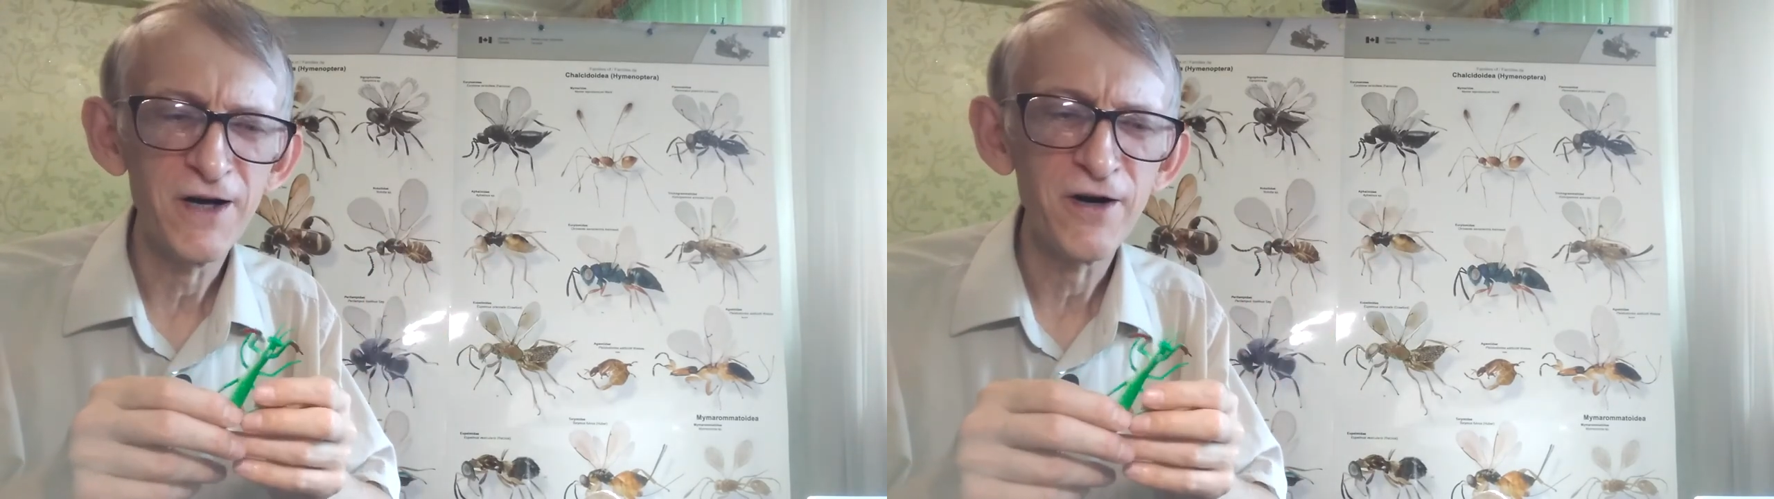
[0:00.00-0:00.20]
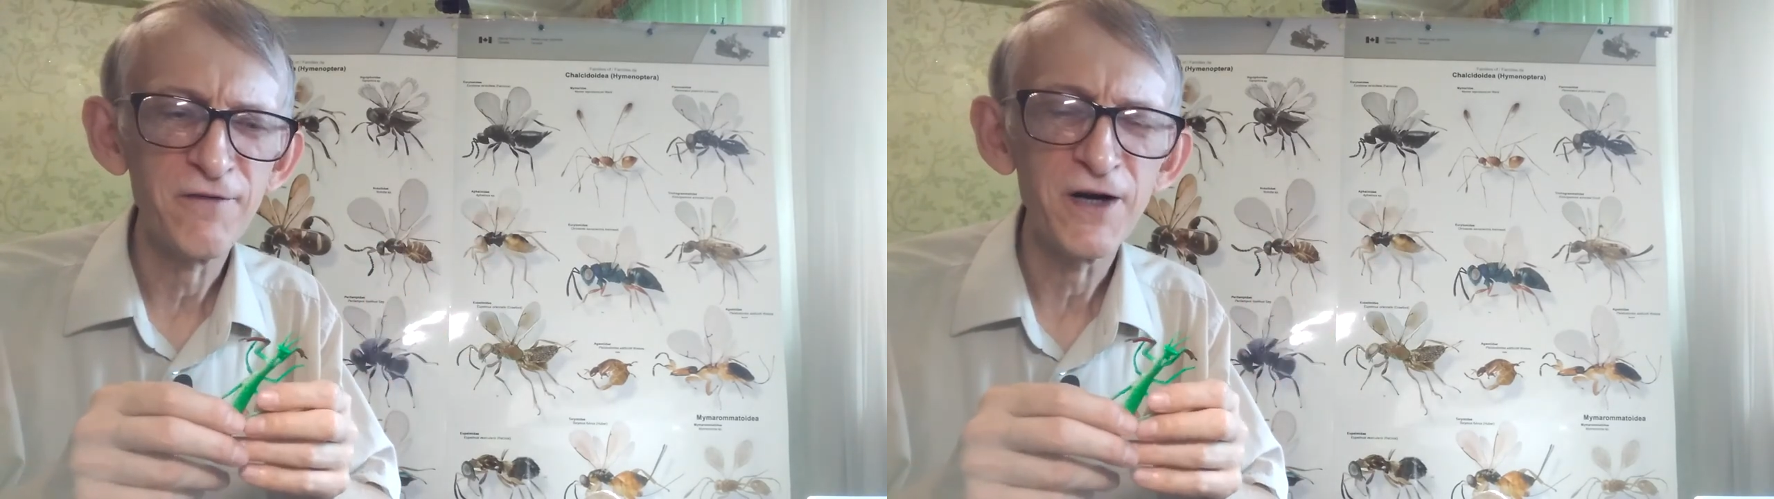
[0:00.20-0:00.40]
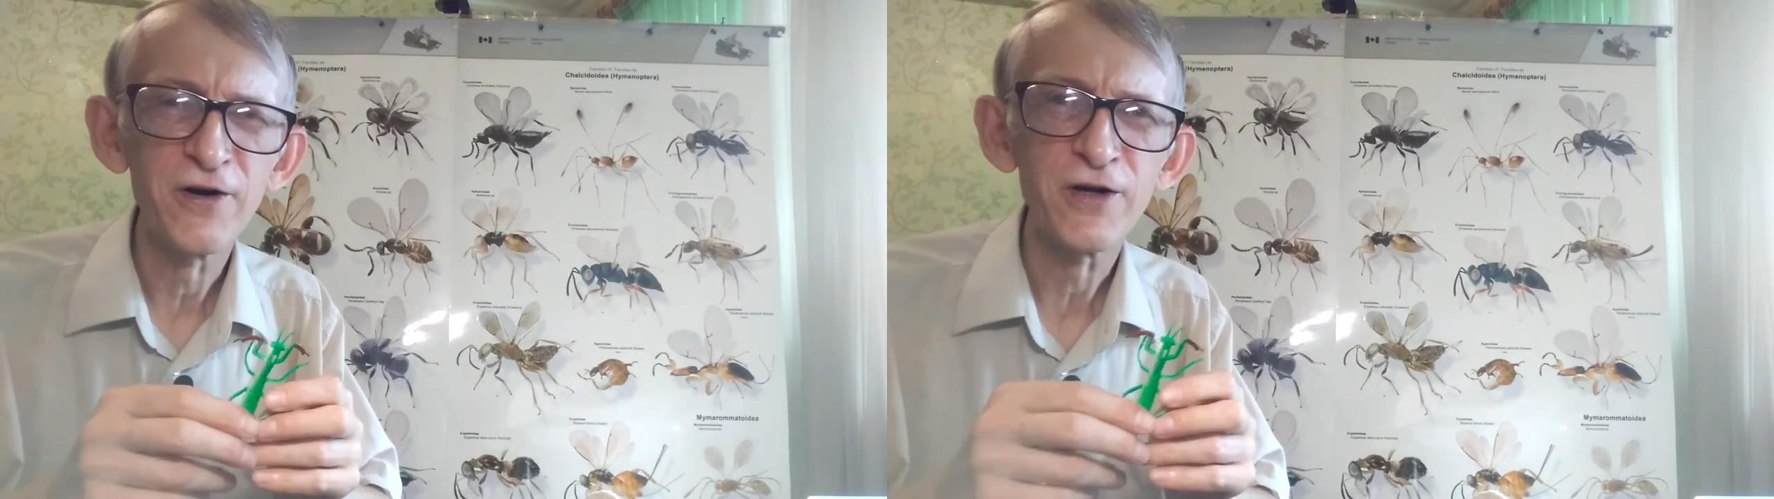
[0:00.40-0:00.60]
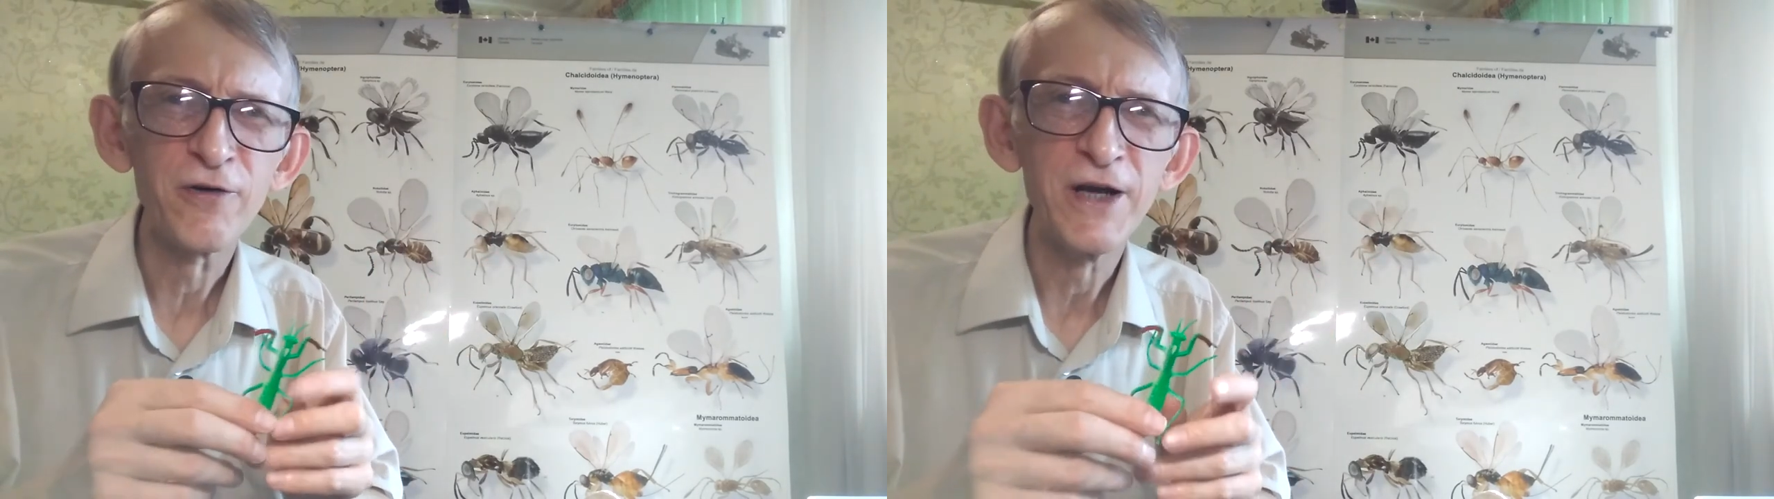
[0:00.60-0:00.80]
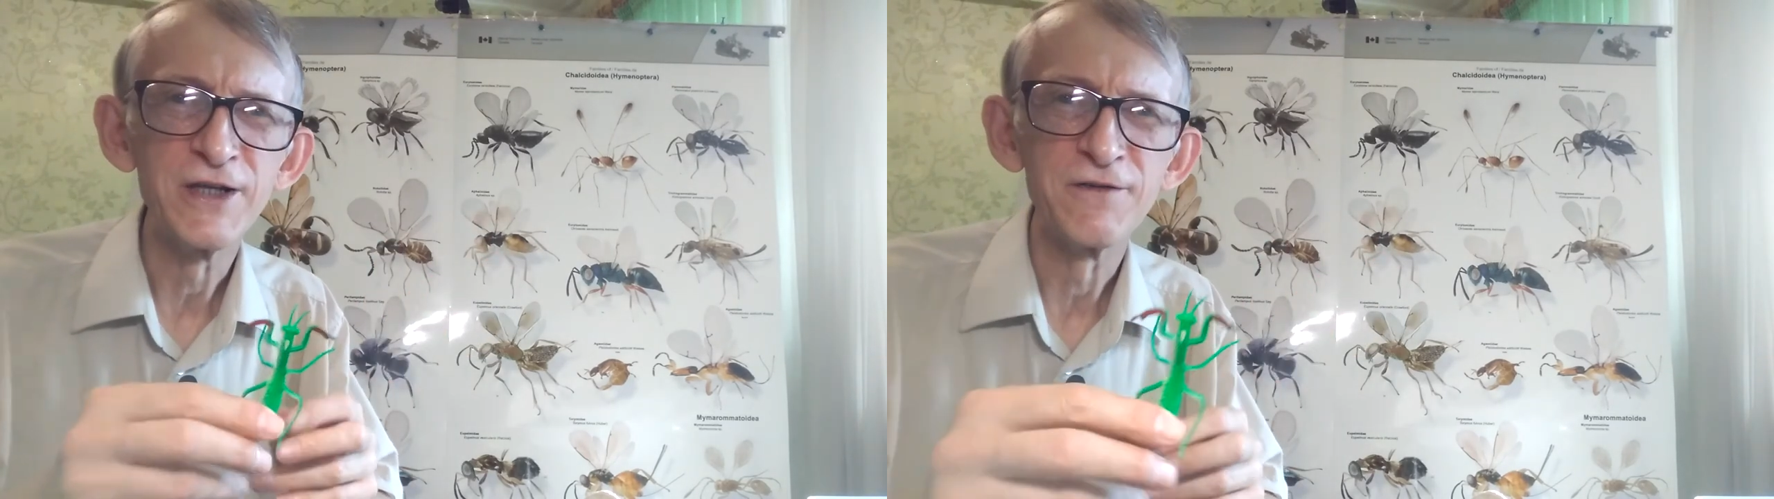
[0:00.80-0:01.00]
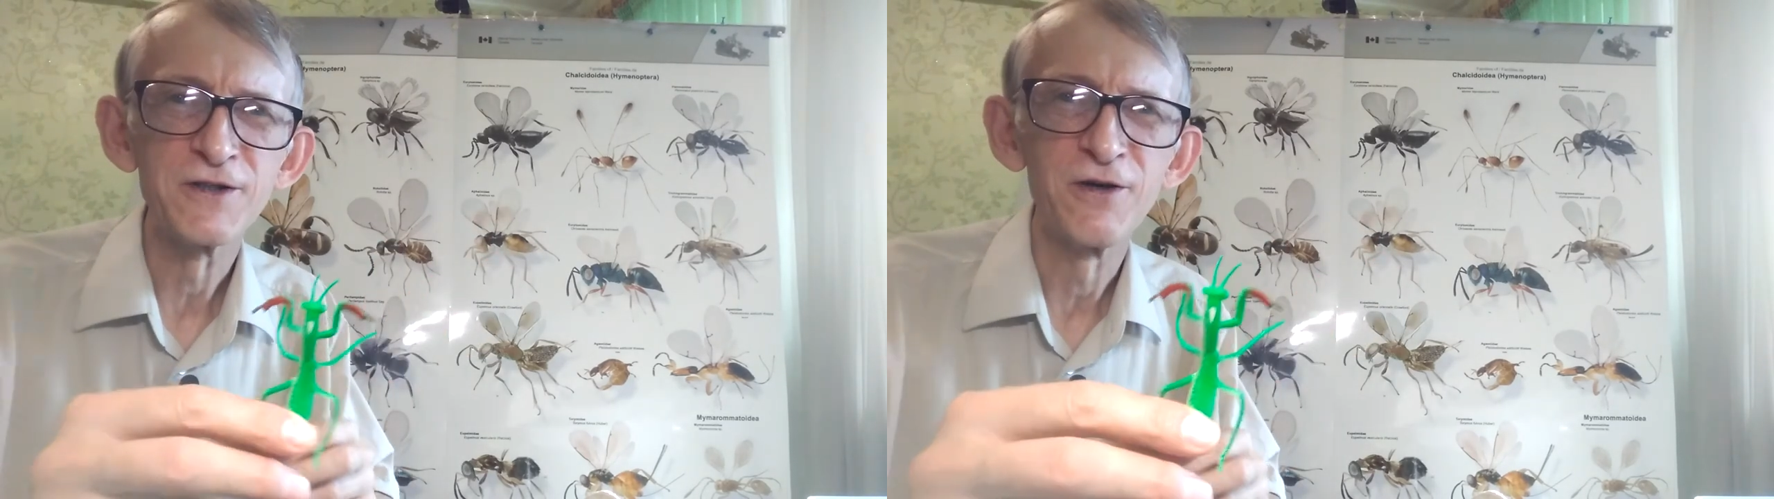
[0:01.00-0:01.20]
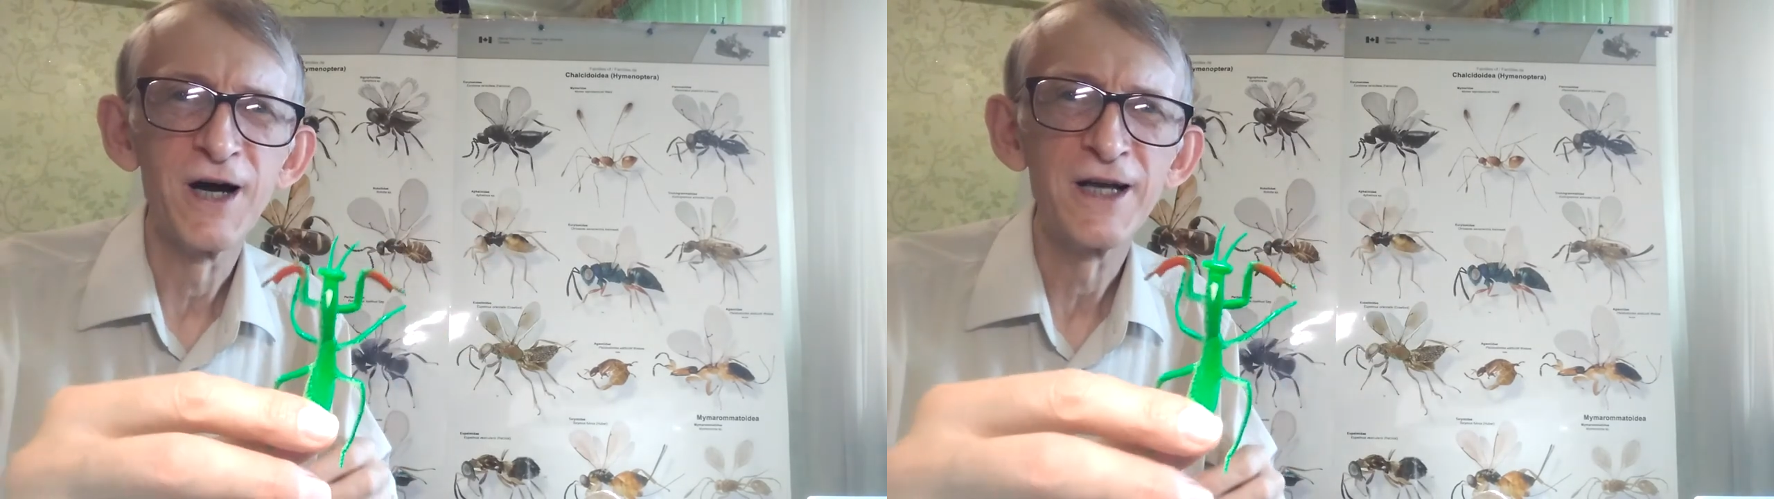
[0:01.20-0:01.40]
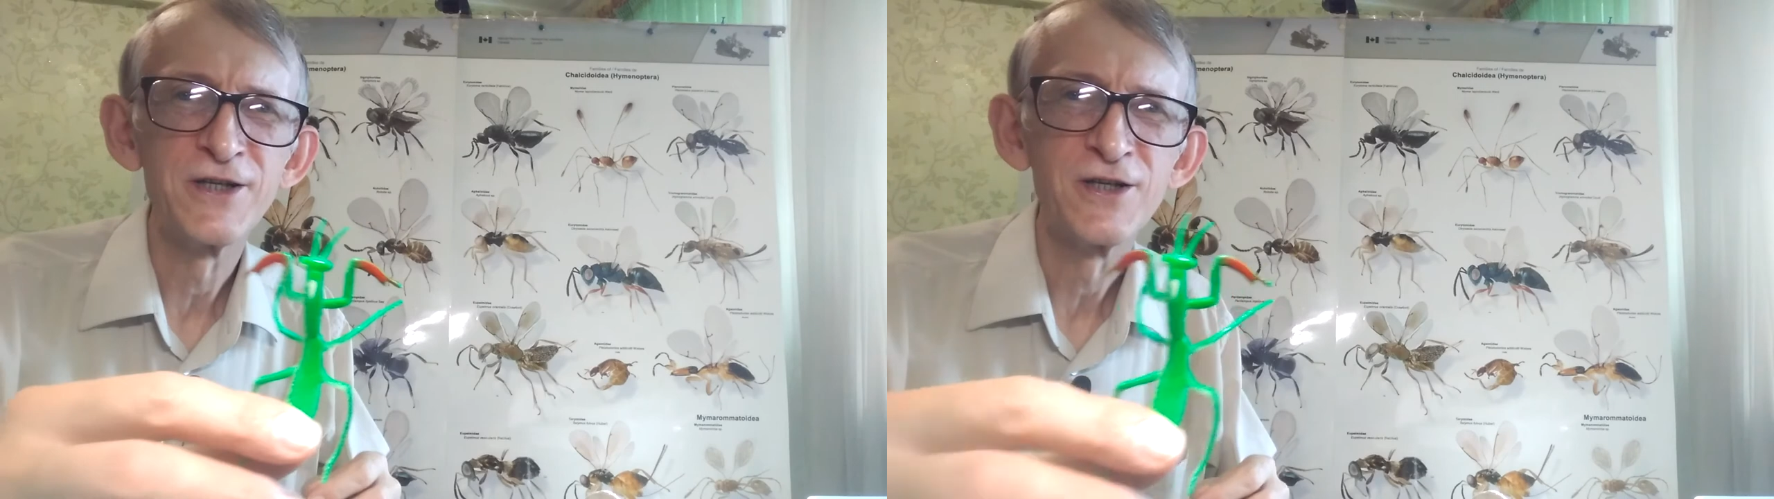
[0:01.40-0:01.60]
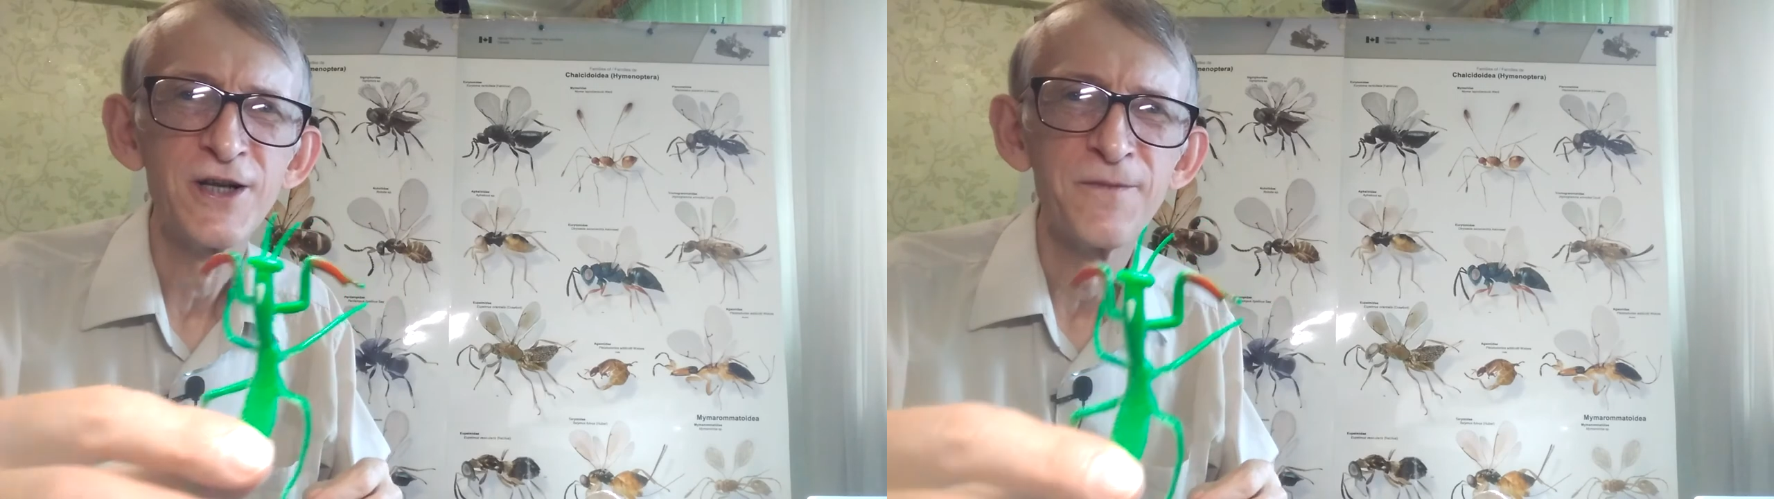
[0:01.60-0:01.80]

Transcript: very creative. So I